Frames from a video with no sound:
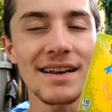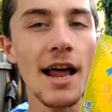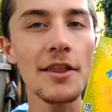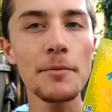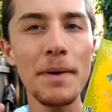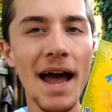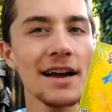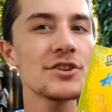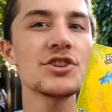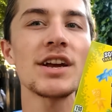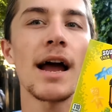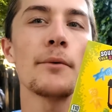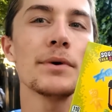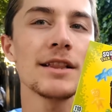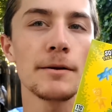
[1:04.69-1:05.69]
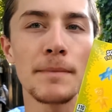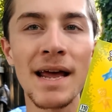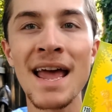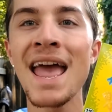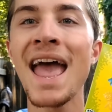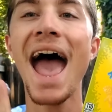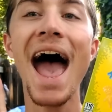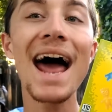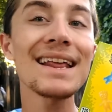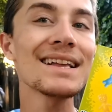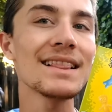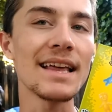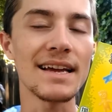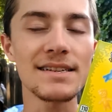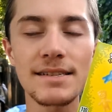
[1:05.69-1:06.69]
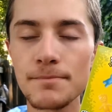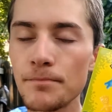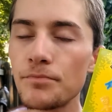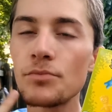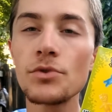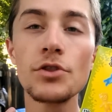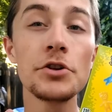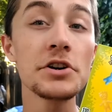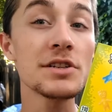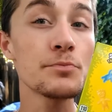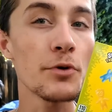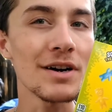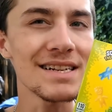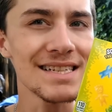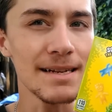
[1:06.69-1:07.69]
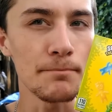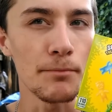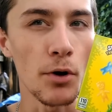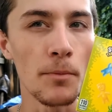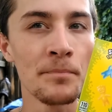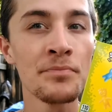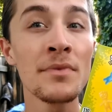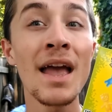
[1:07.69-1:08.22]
Now, the packaging, I will admit, at a glance, looks pretty simple.